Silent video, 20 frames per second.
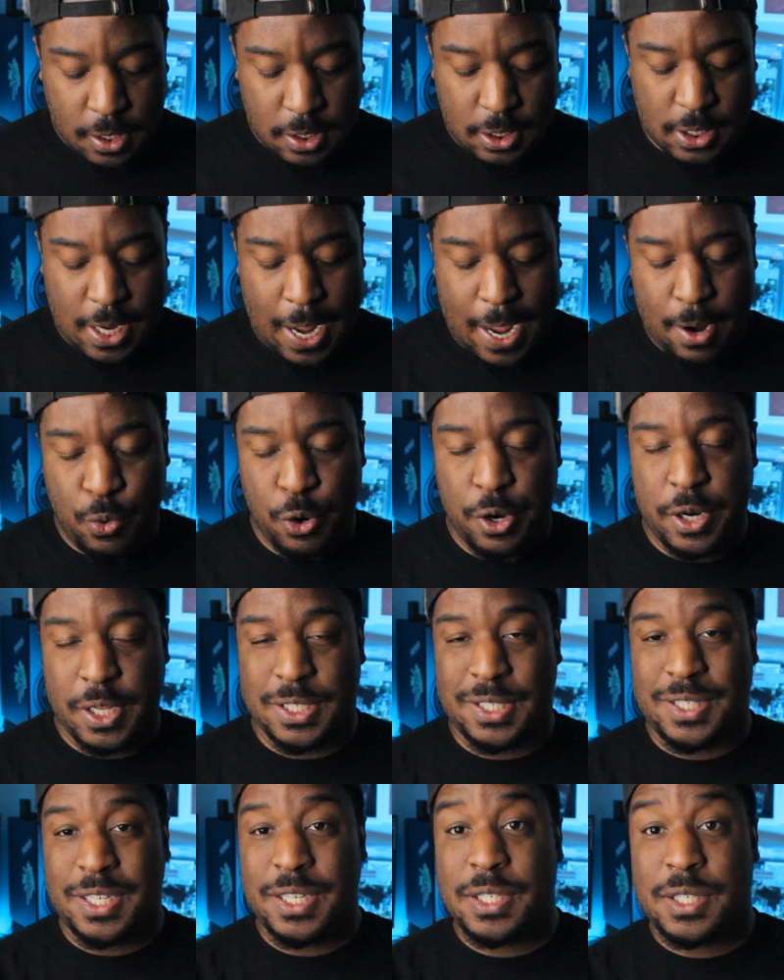Skyward
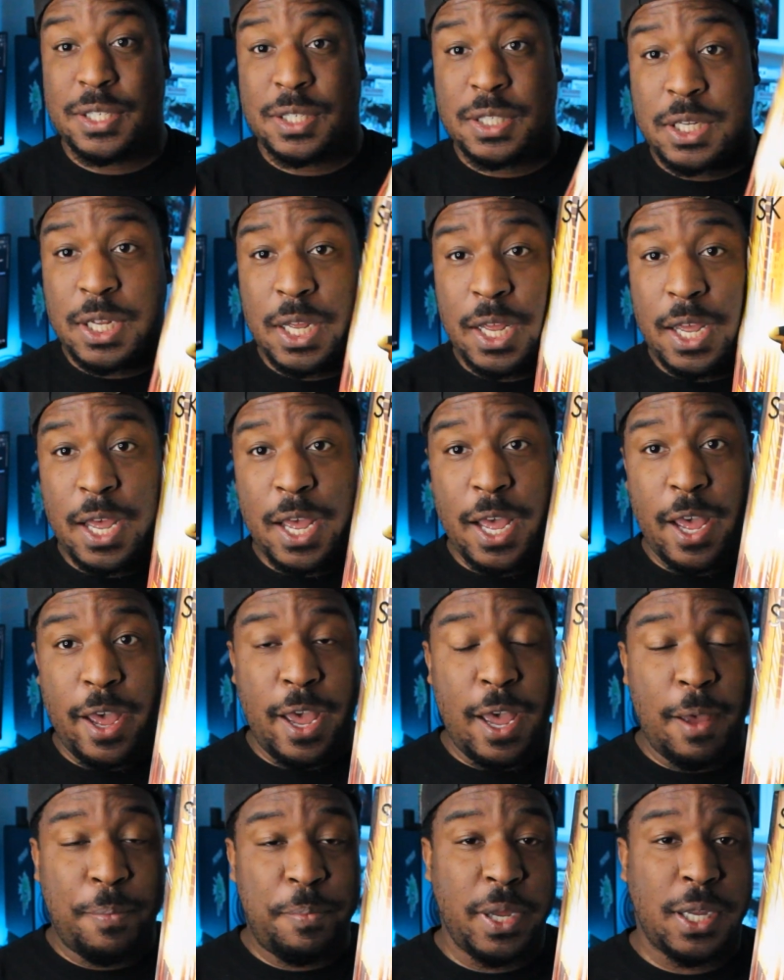is this
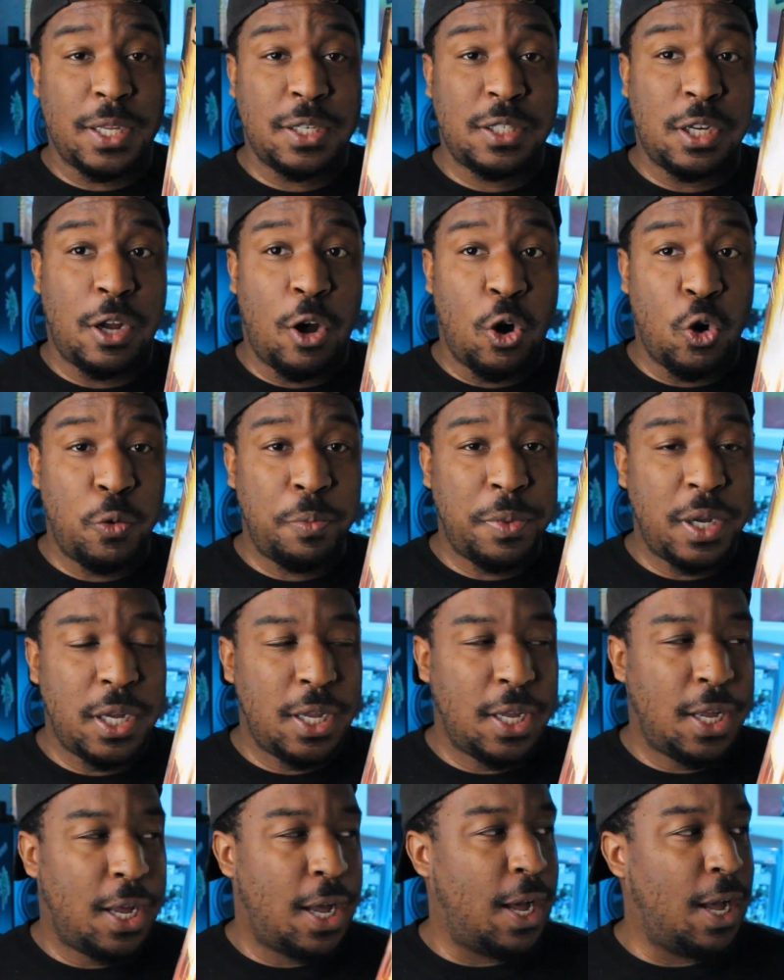epic tome.
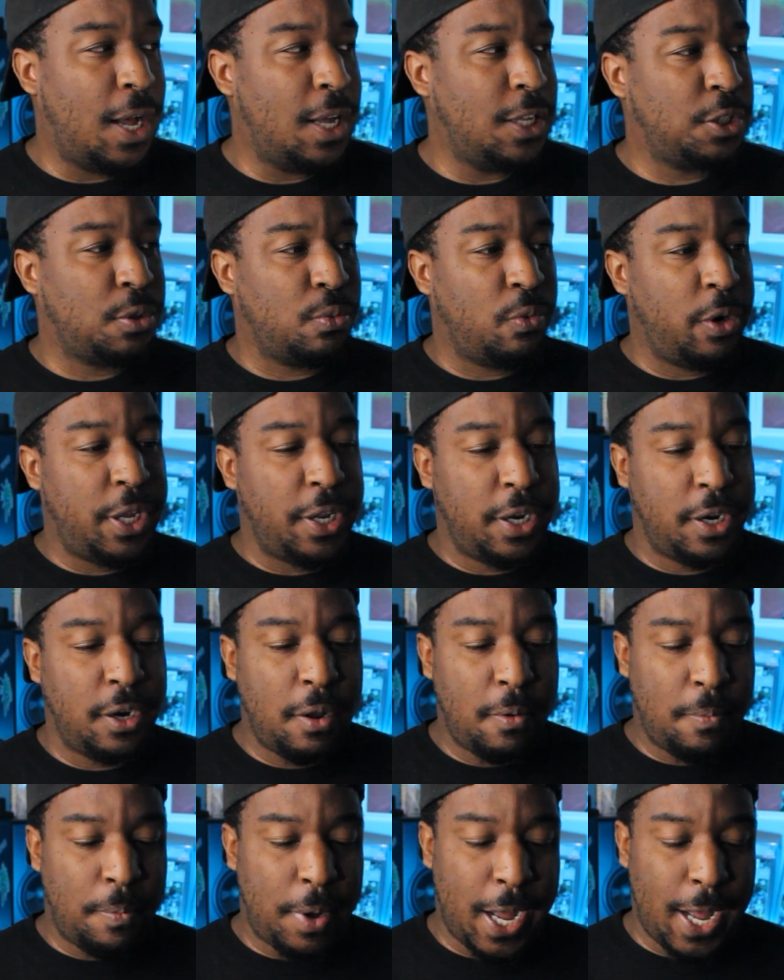Uh, it's
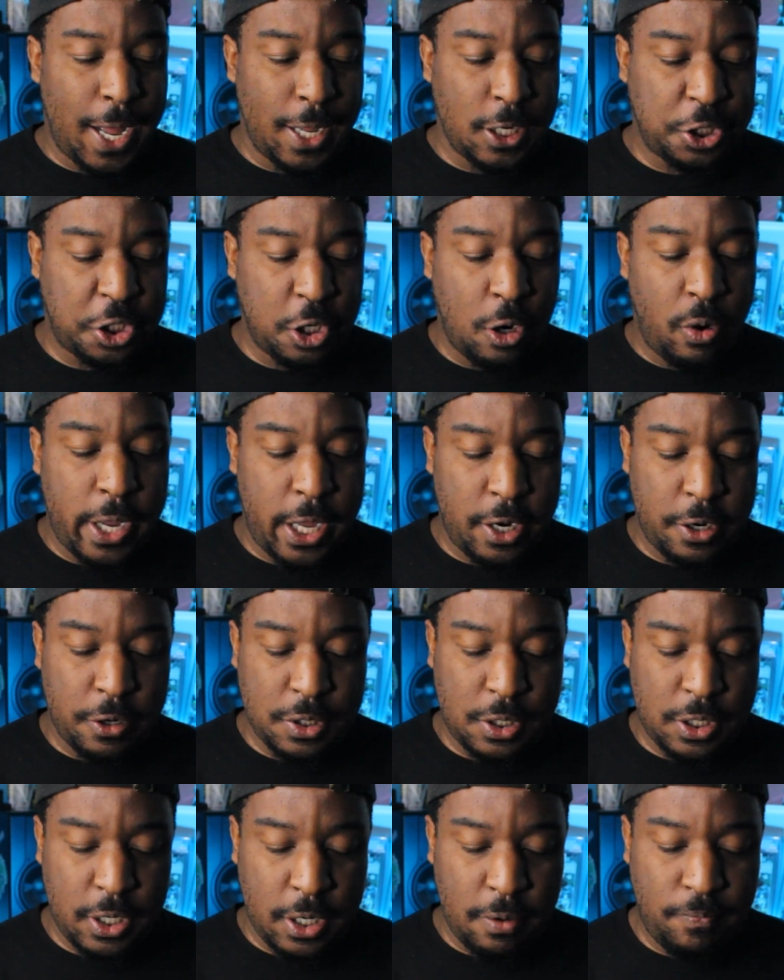written by Joe
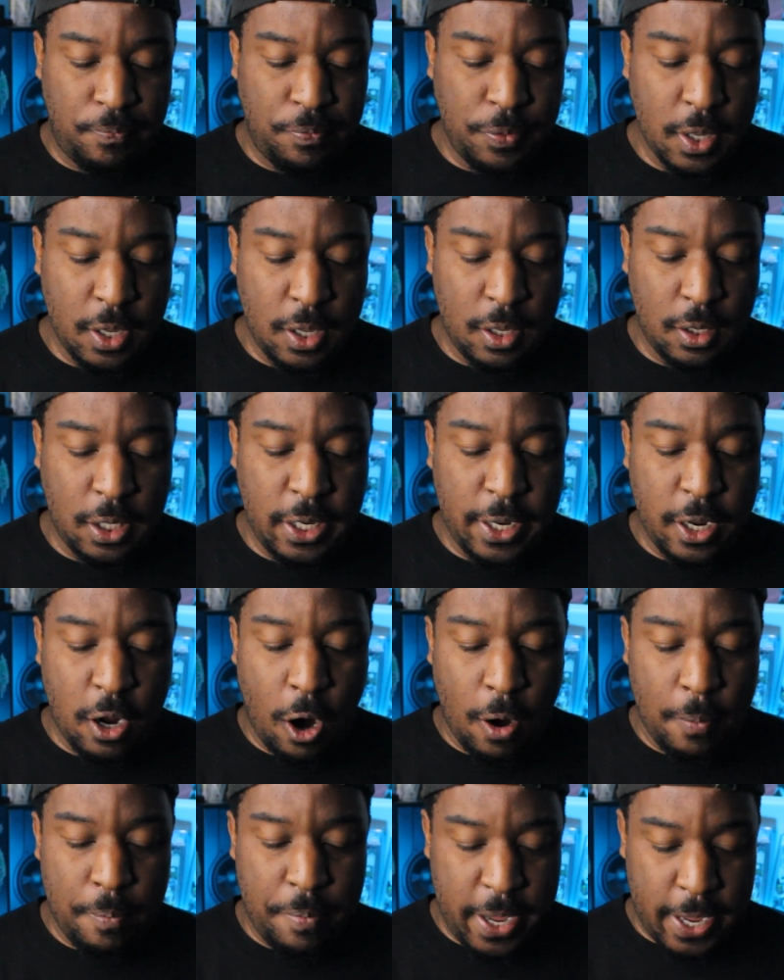Henderson, Lee
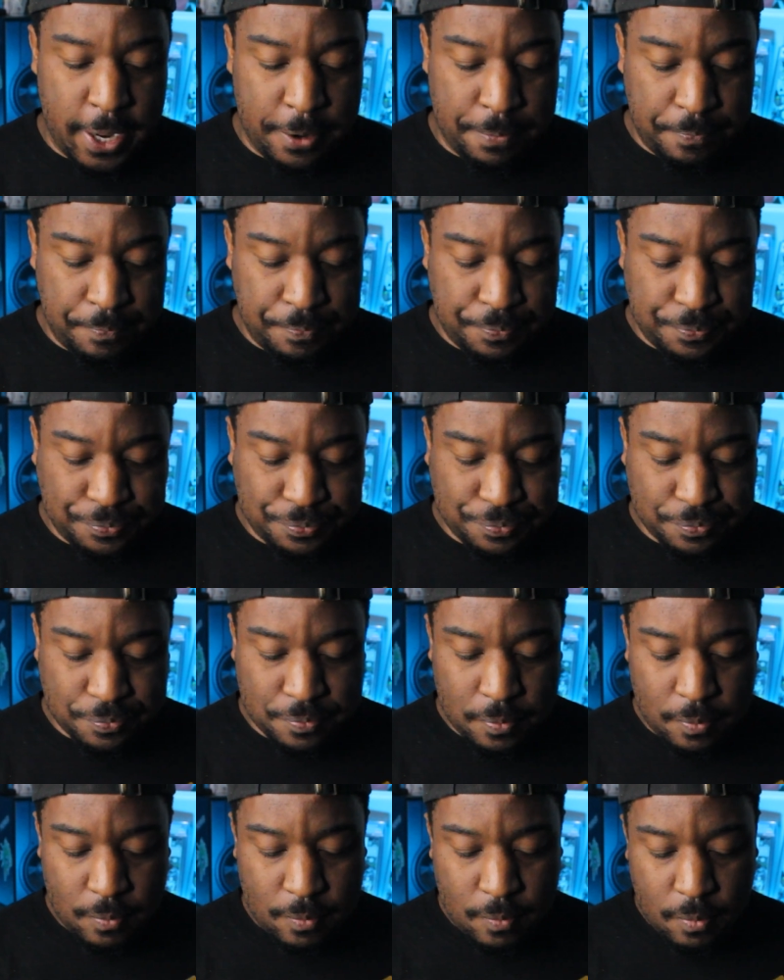Garbett,
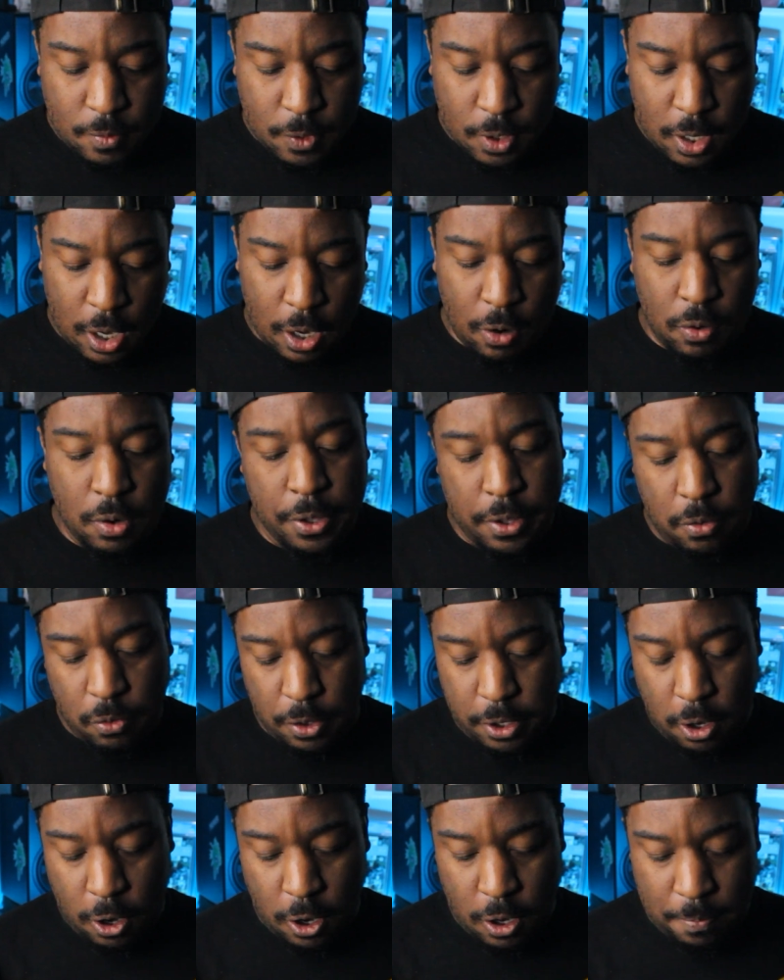no,
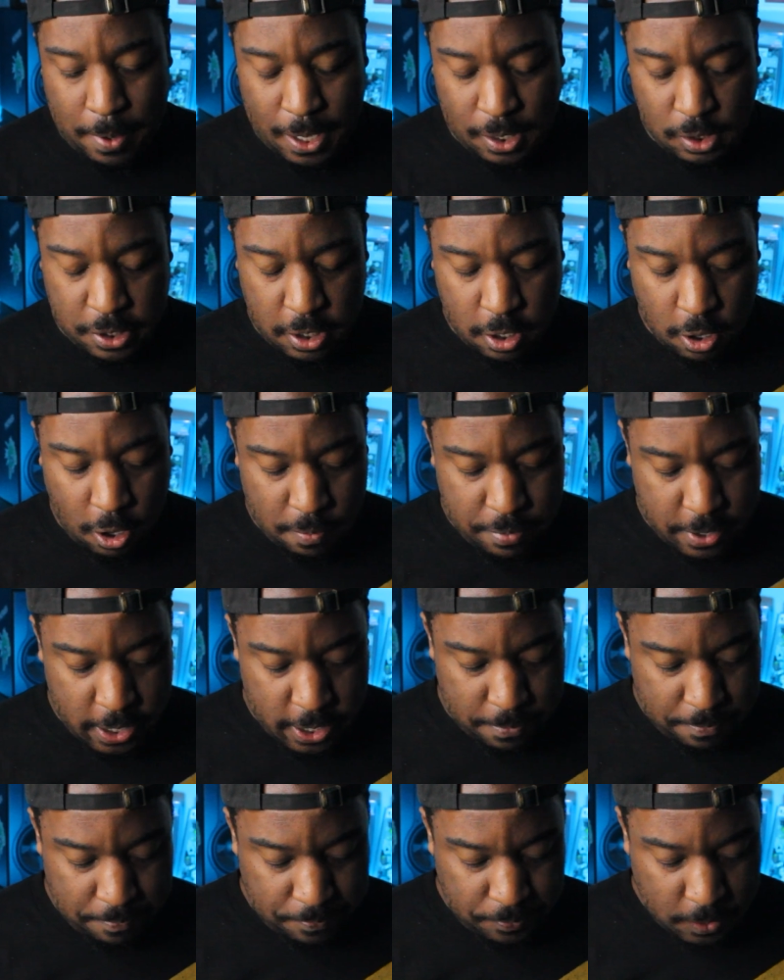with art by Lee
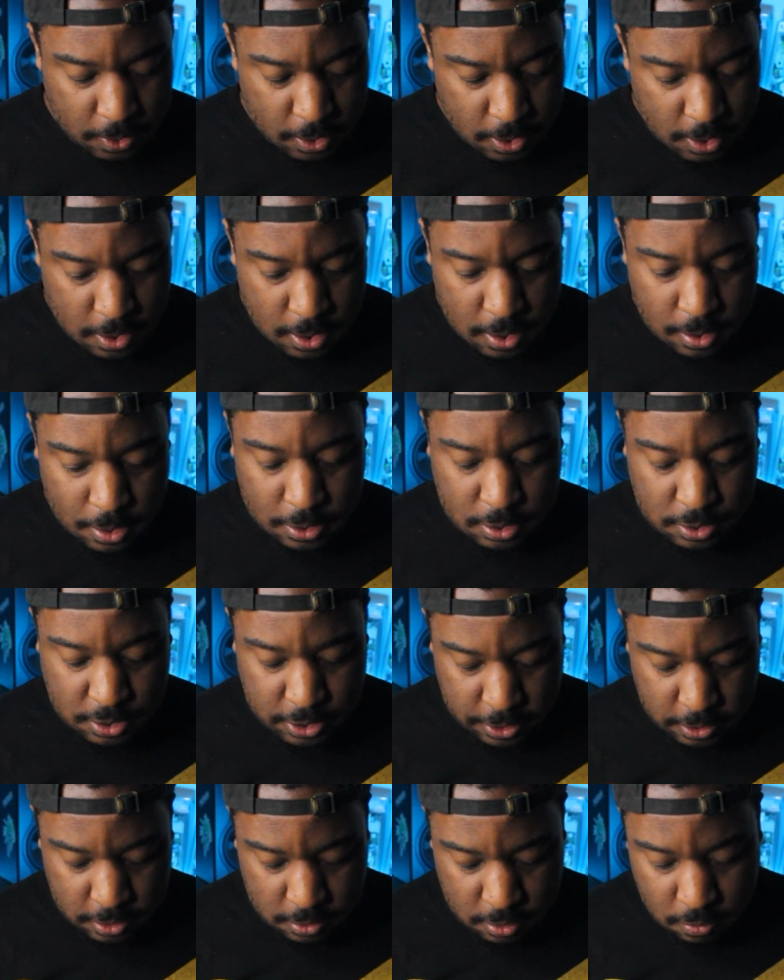Garbett. Let's
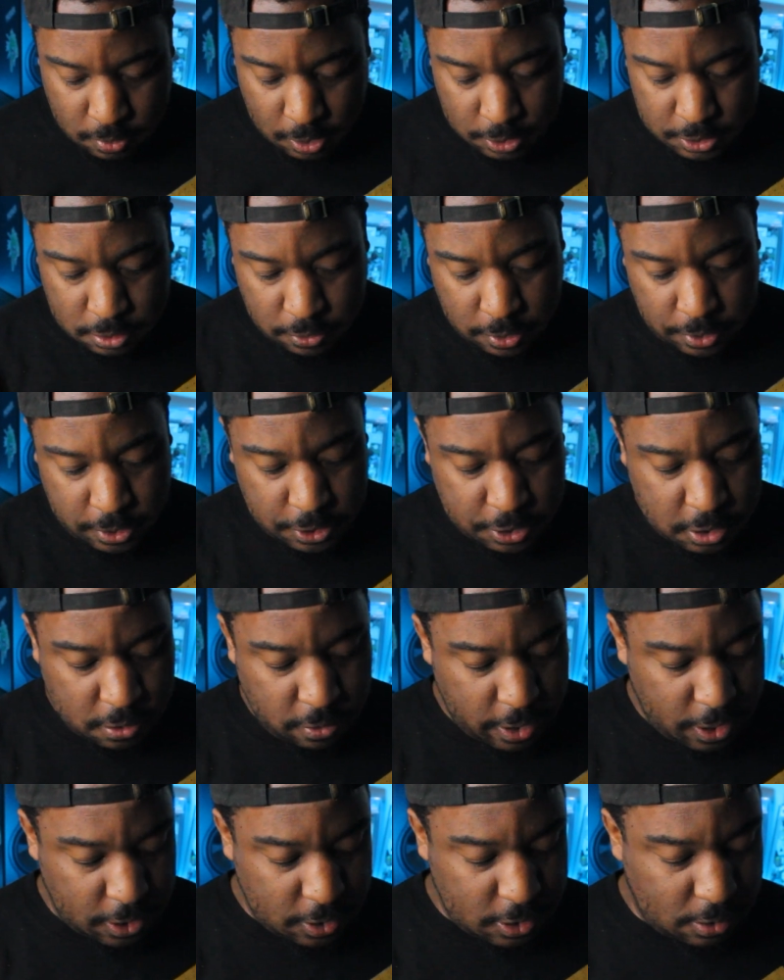see, who else are in these
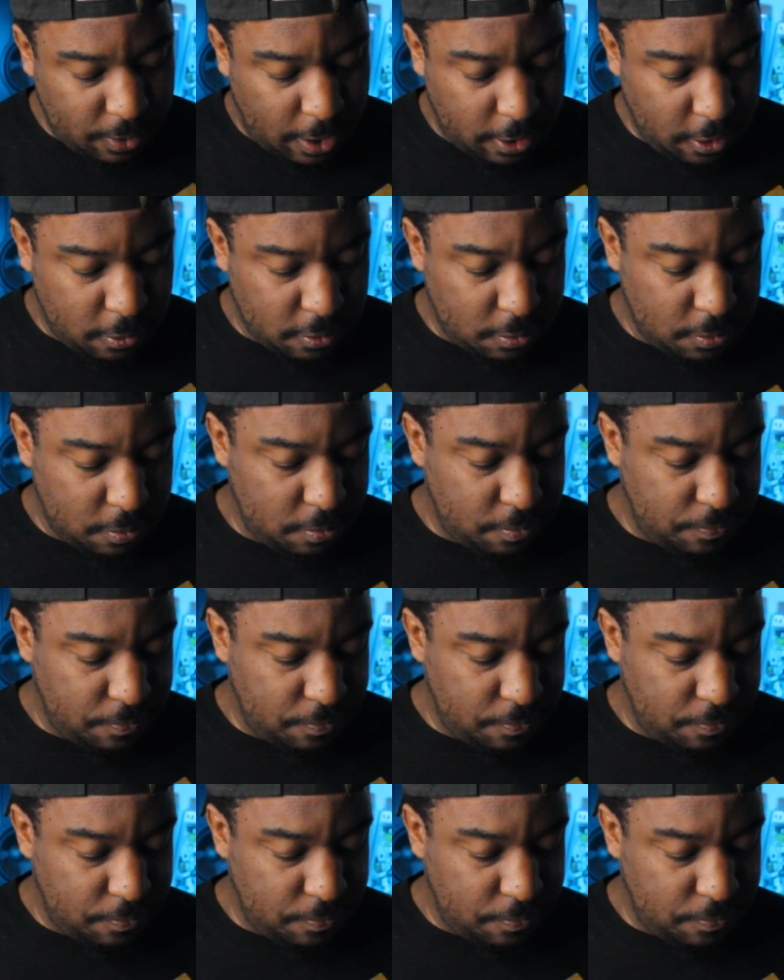credits so I don't